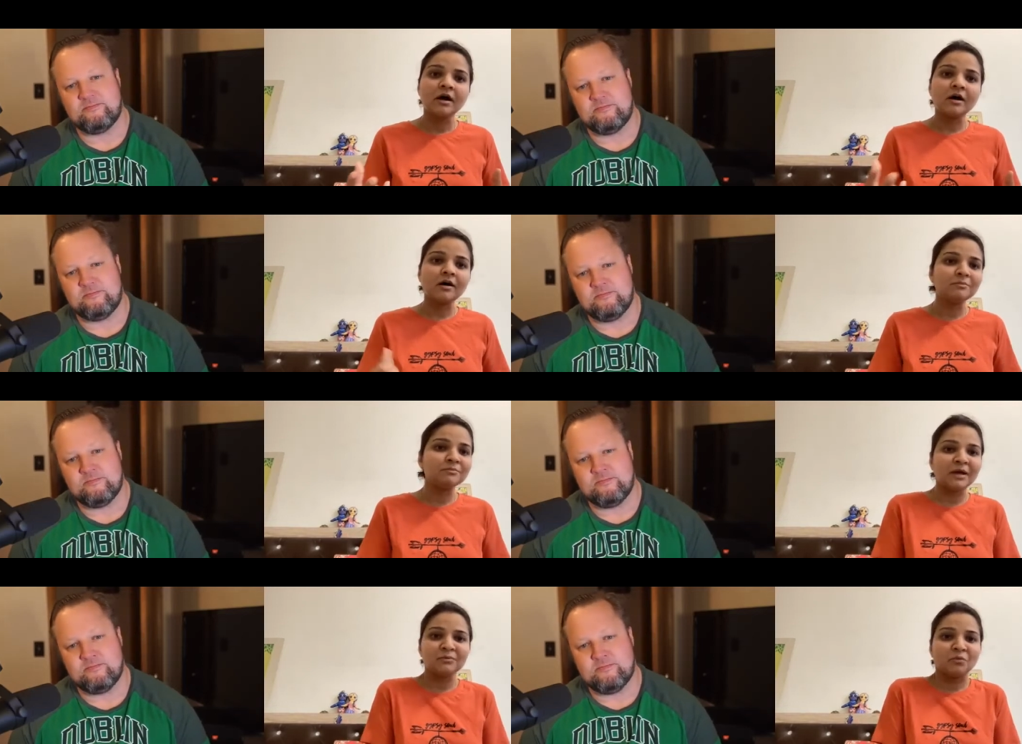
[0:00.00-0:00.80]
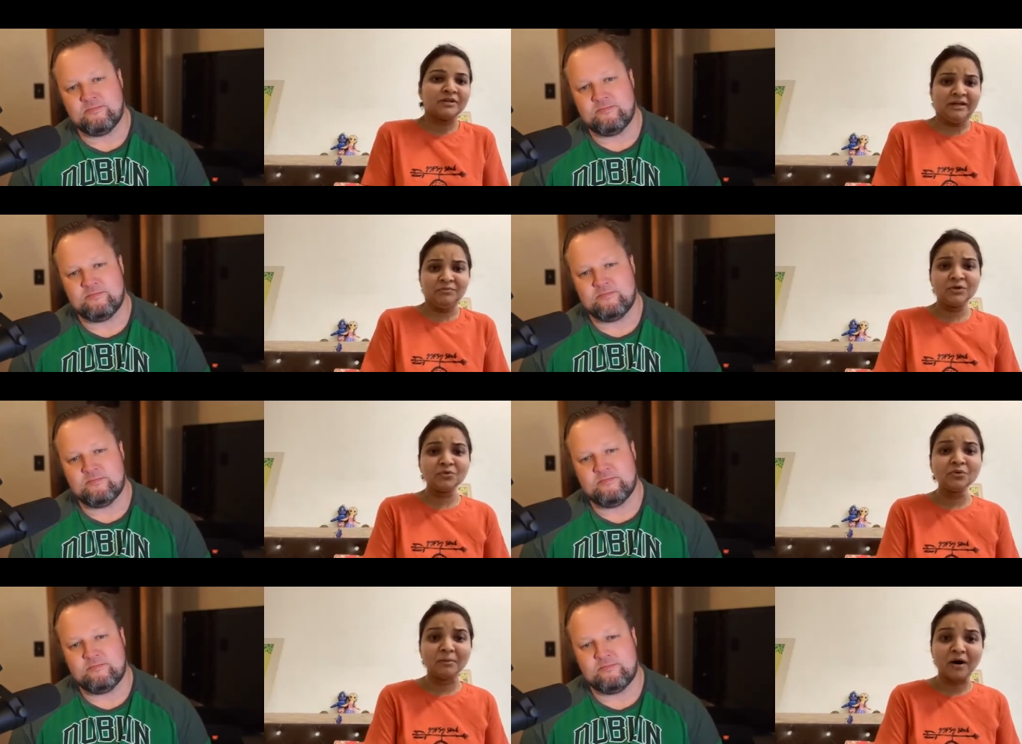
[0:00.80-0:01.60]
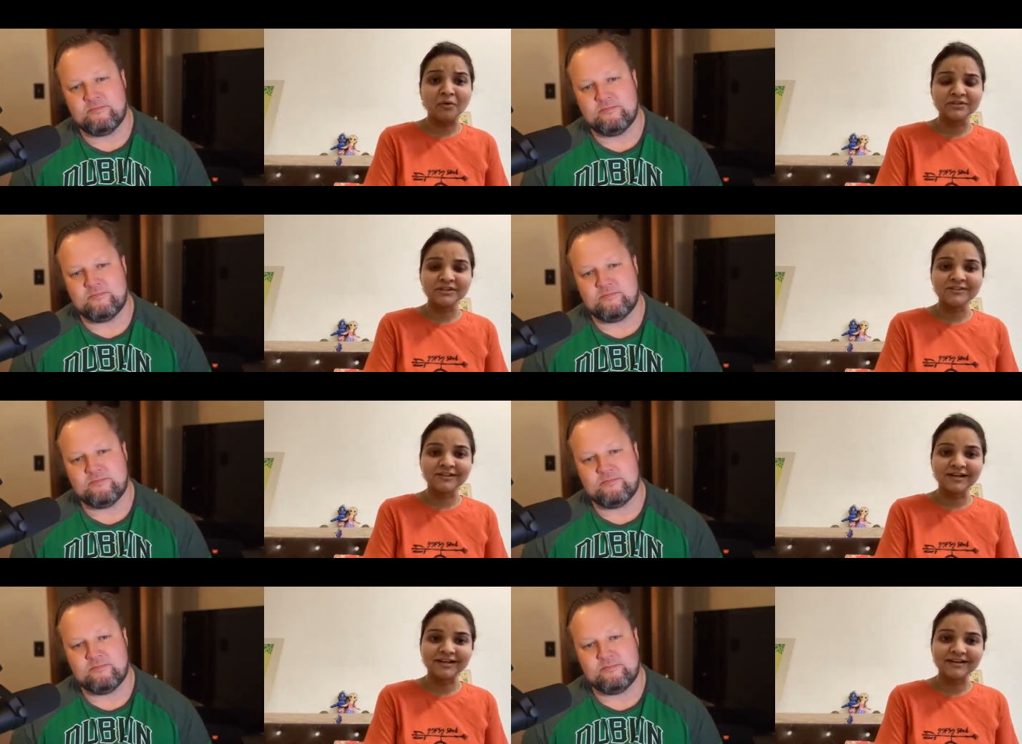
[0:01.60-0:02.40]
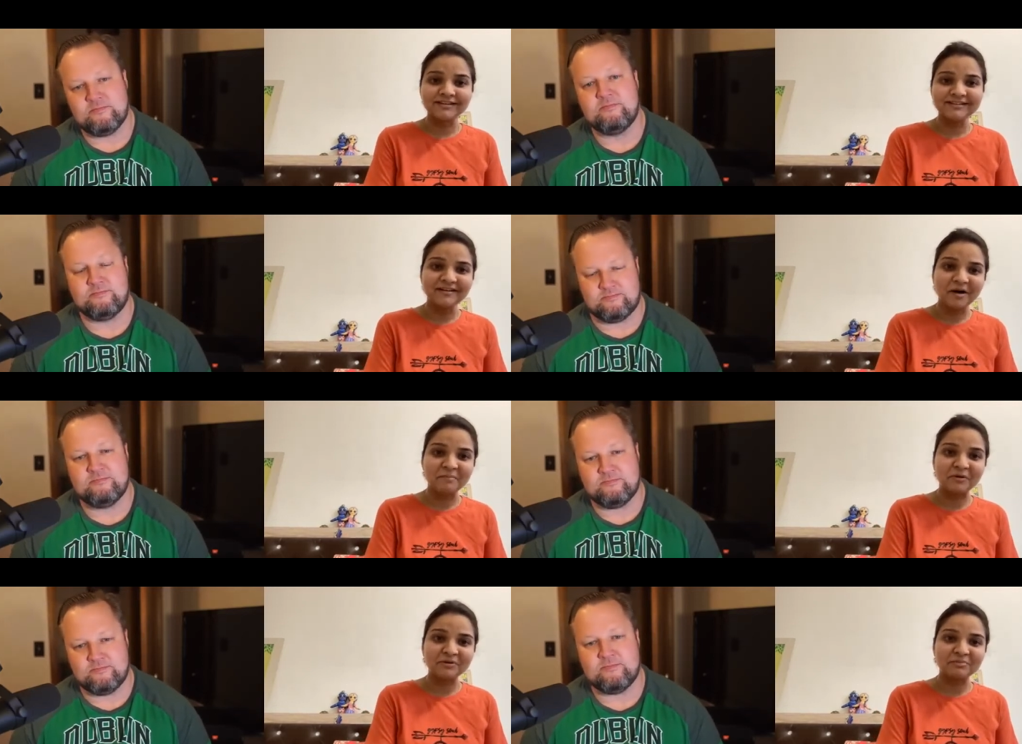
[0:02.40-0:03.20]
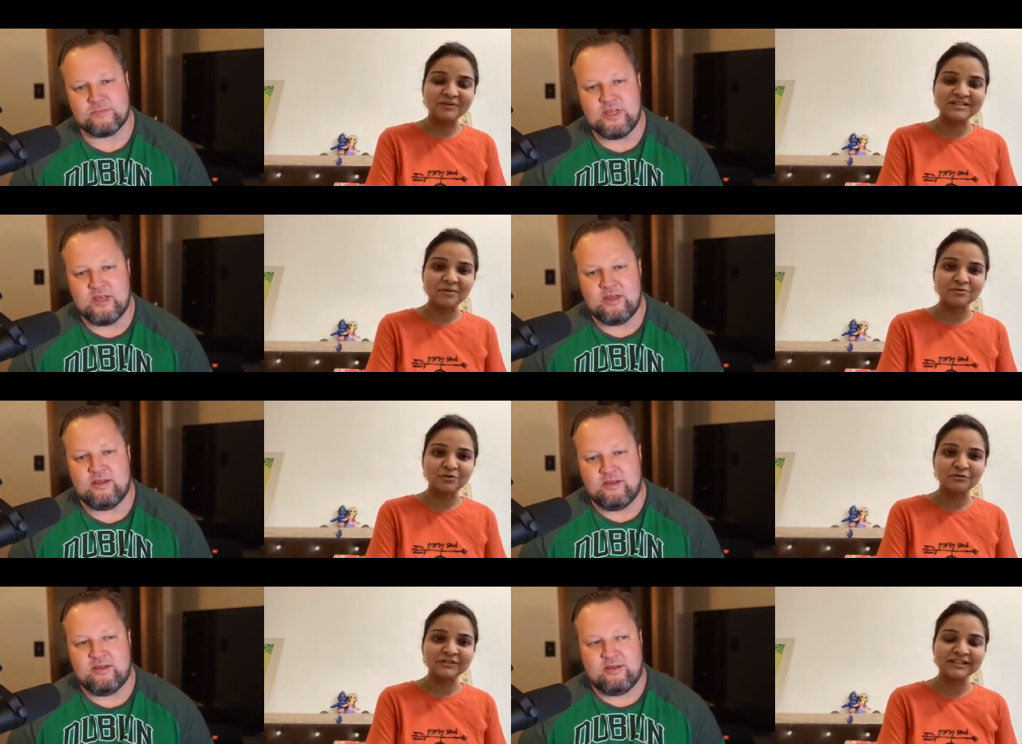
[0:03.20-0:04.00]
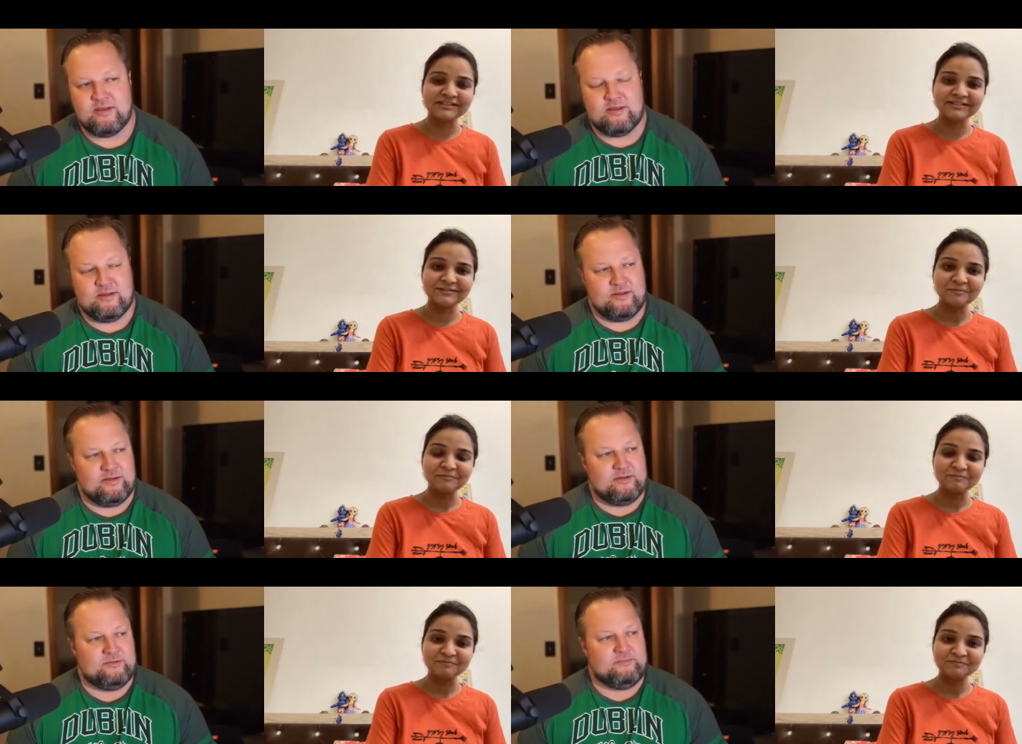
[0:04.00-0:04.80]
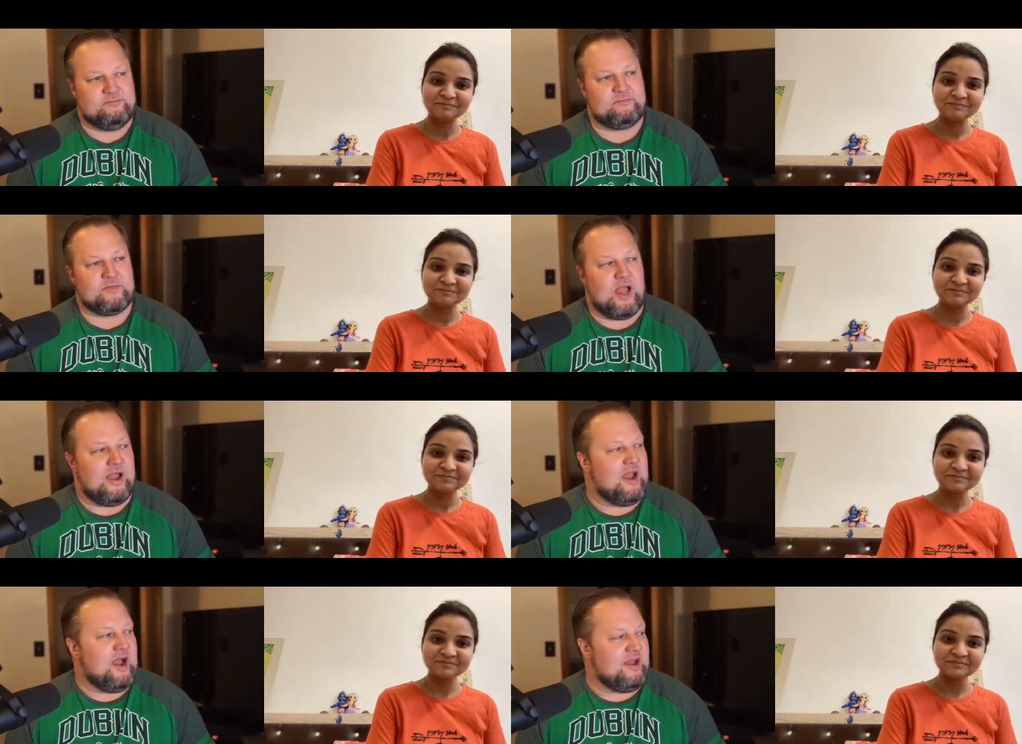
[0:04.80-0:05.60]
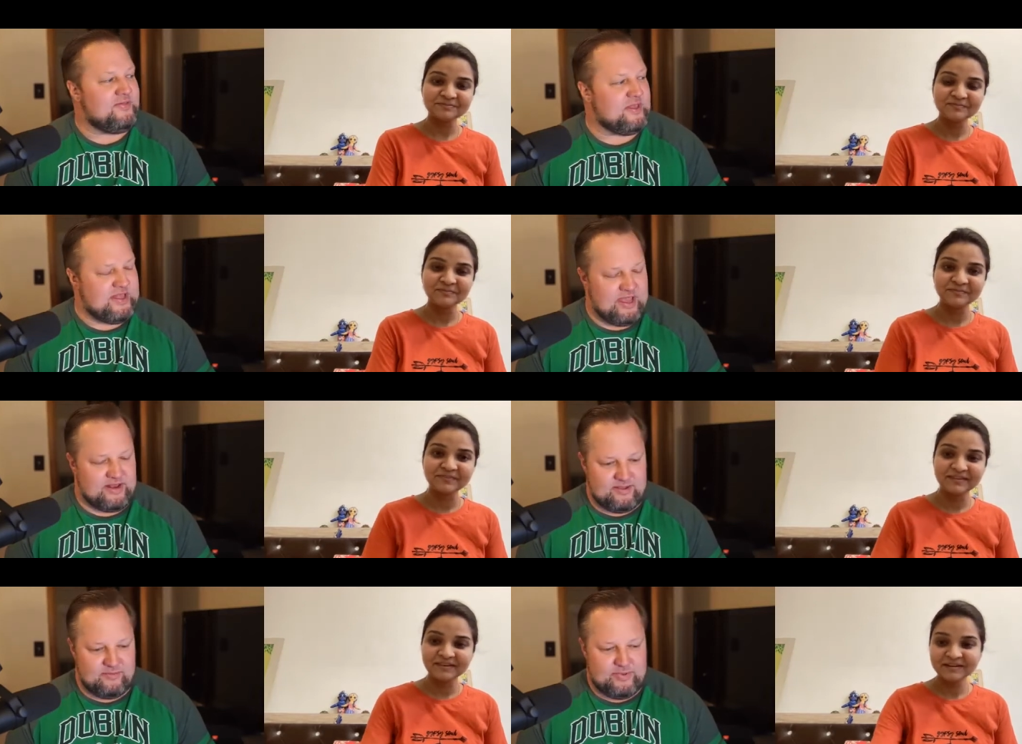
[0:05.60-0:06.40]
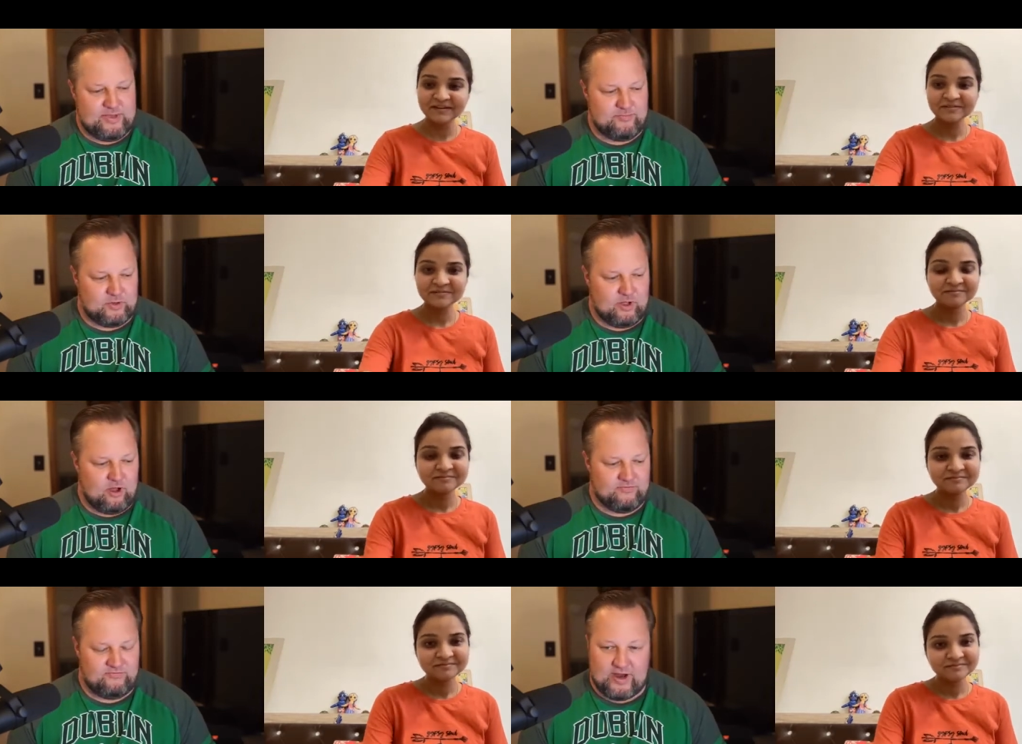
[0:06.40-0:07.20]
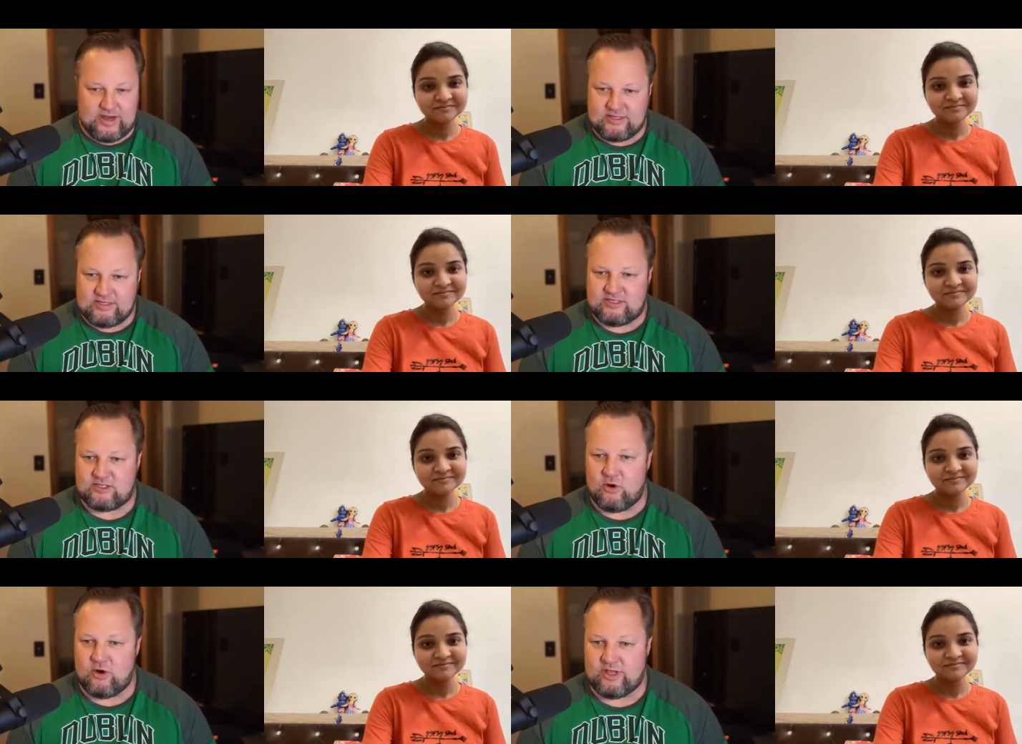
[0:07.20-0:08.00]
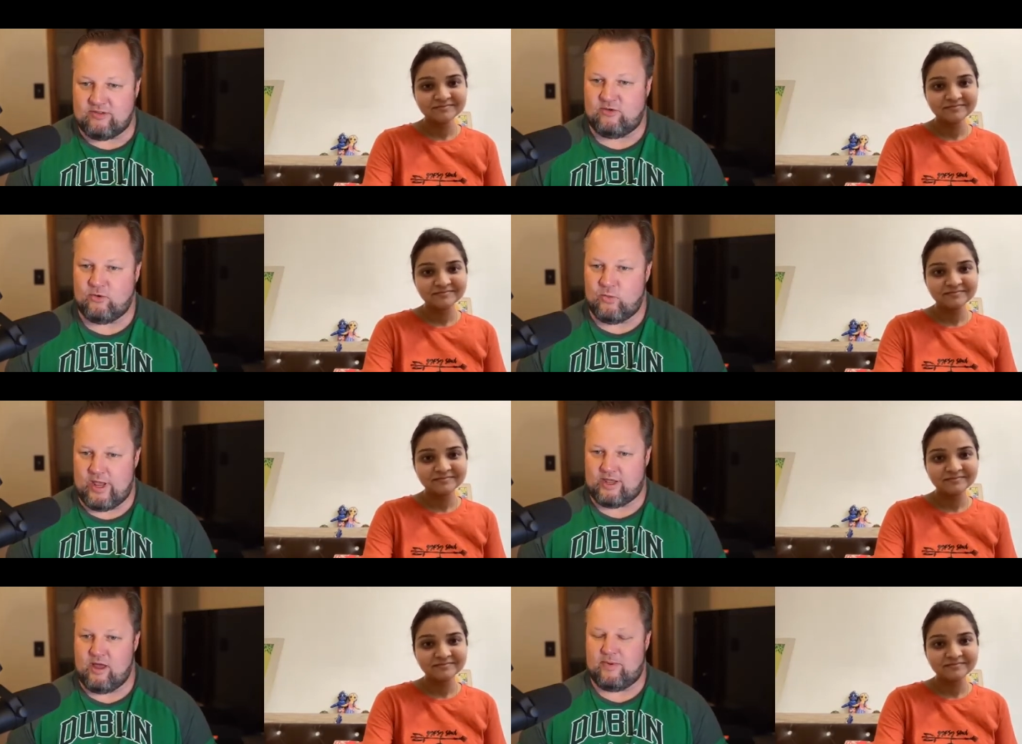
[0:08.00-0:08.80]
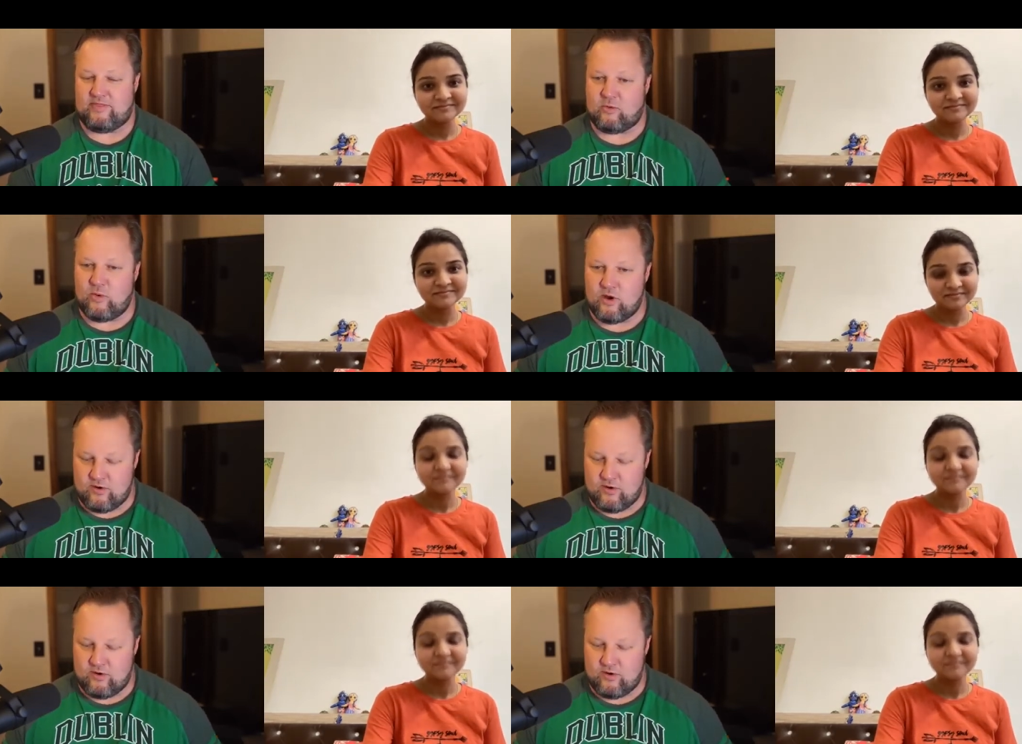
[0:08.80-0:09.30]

Speaker 1: uh, and what can we do about it really, about the perception of sales?
Speaker 2: I, I think that people are finally starting to wake up. I think we are